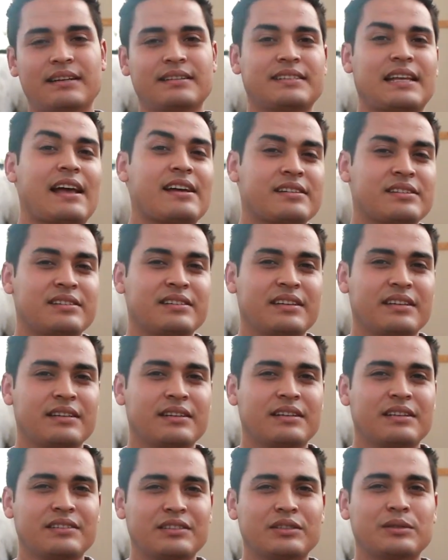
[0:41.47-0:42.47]

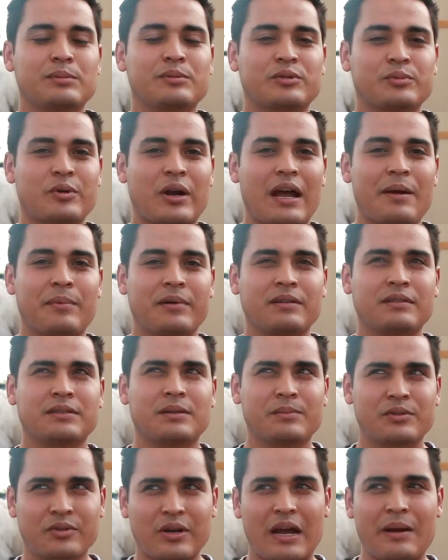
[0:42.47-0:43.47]
And he's a
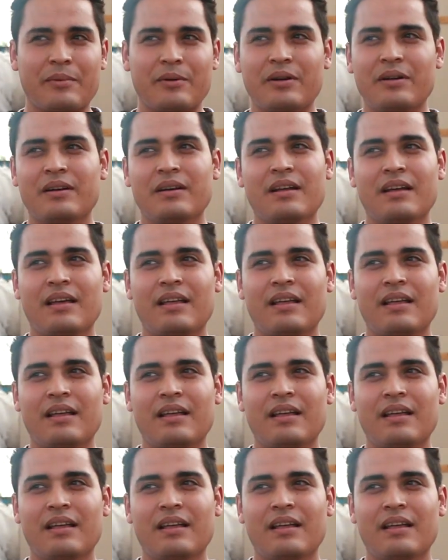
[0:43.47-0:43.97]
subscriber